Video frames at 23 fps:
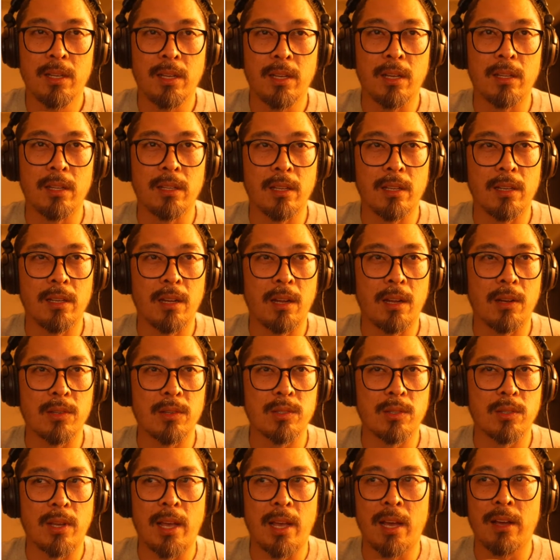And then I
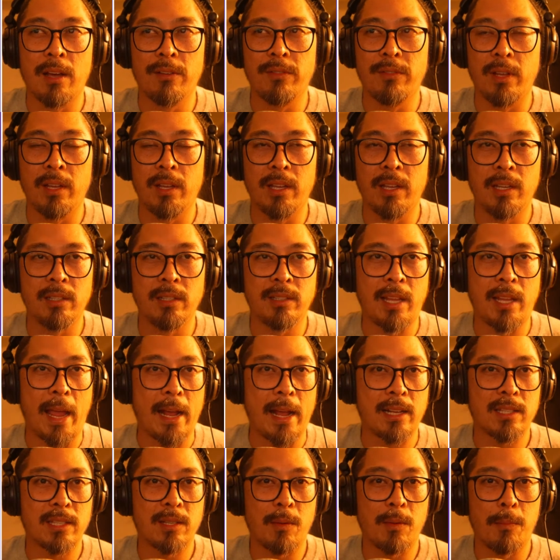also have a
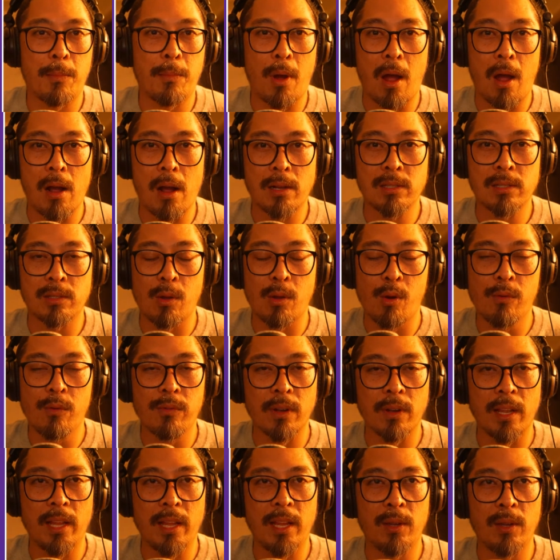text box
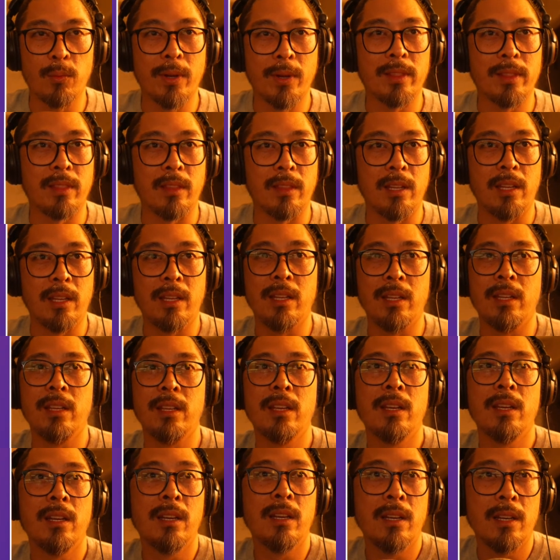overlay with
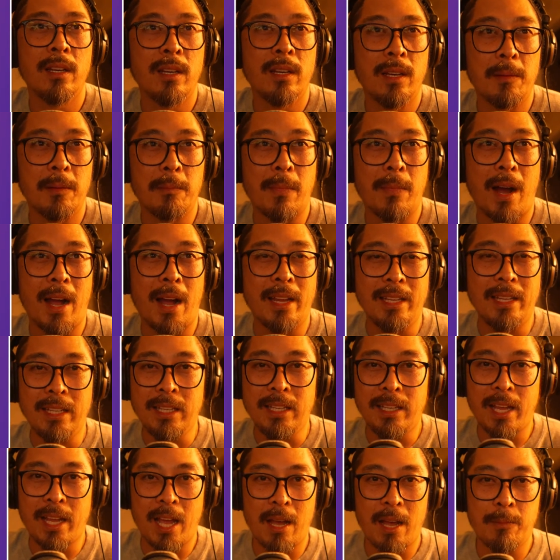my
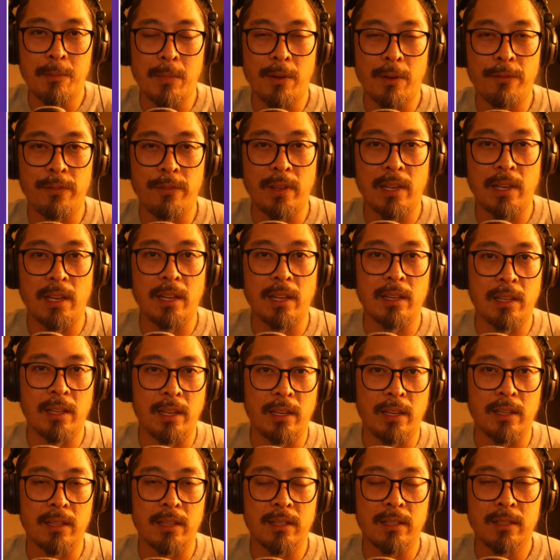Ecamm affiliate
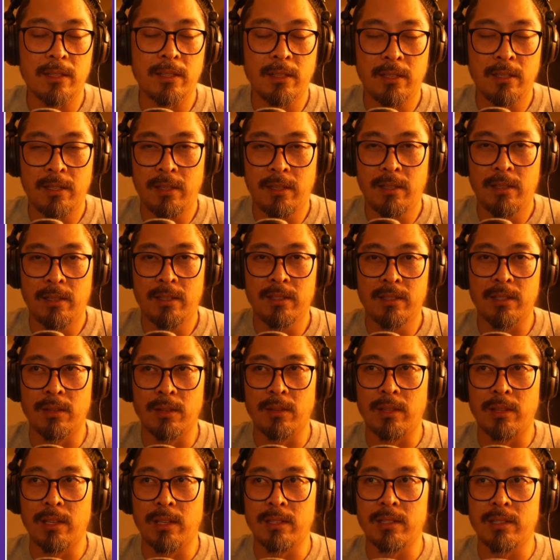link. So
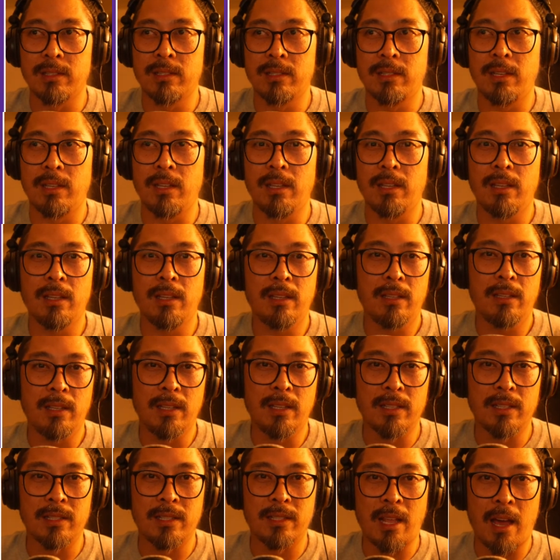this
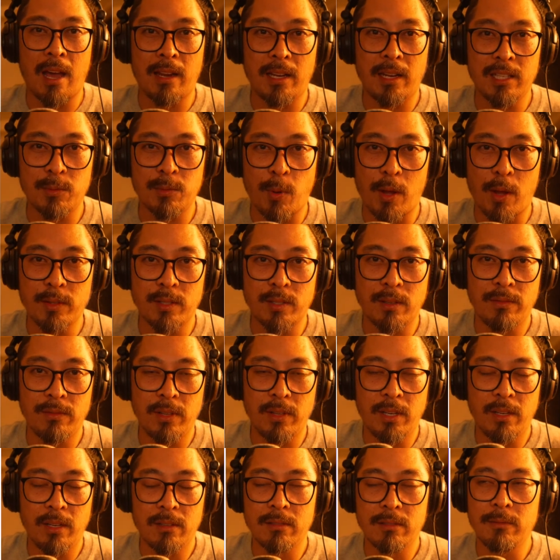is not a sponsored
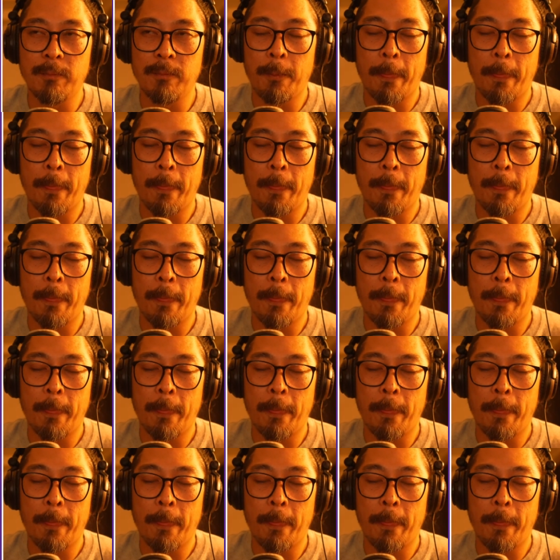video,